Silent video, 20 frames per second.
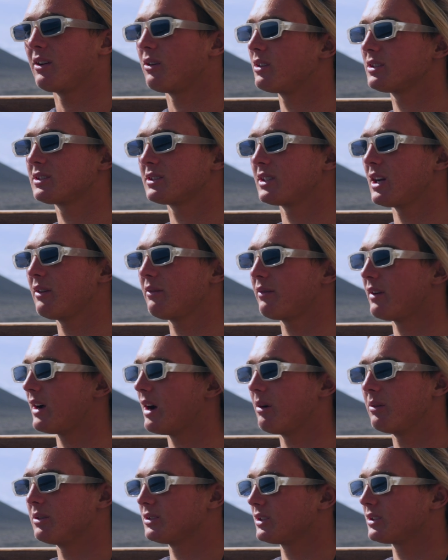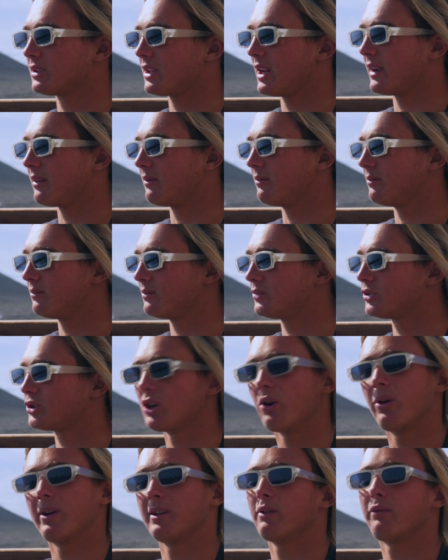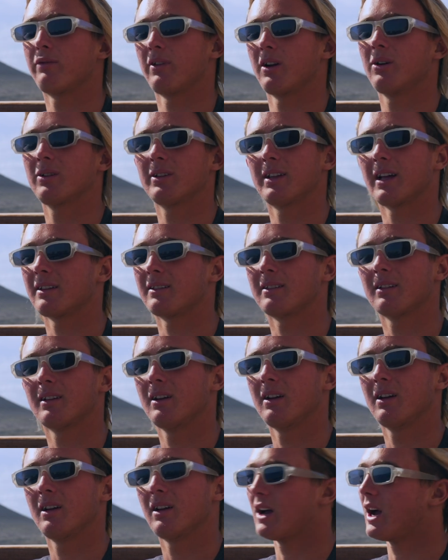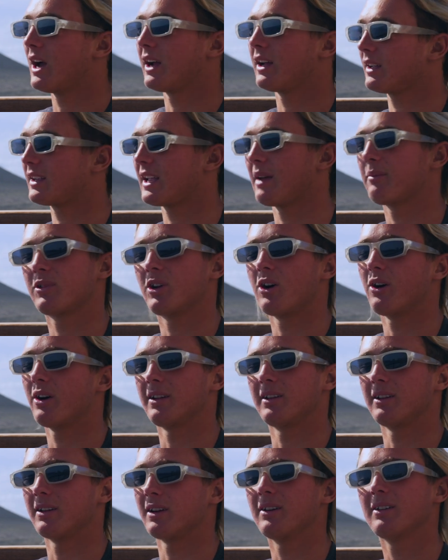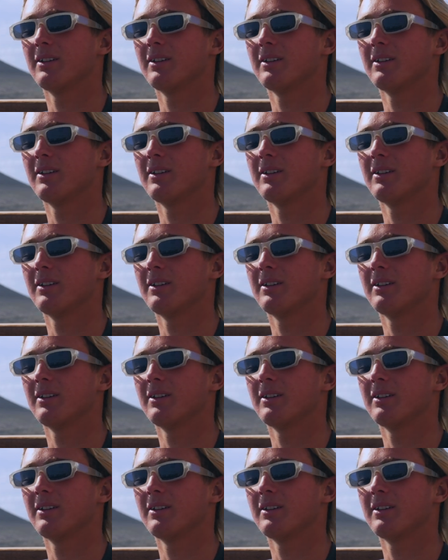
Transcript: or stuff. I was just like so in the flow that I kept going,